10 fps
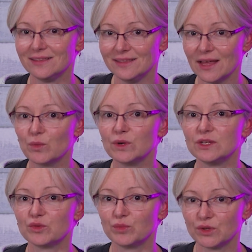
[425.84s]
then we
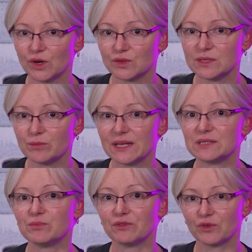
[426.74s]
need to put those in
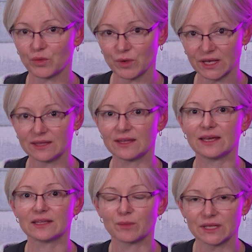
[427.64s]
place before we can
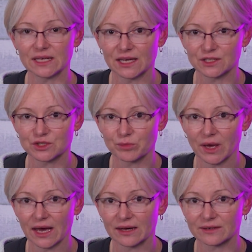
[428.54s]
take the medication
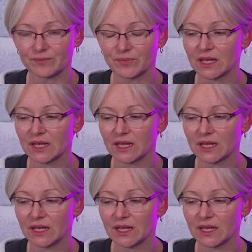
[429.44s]
back.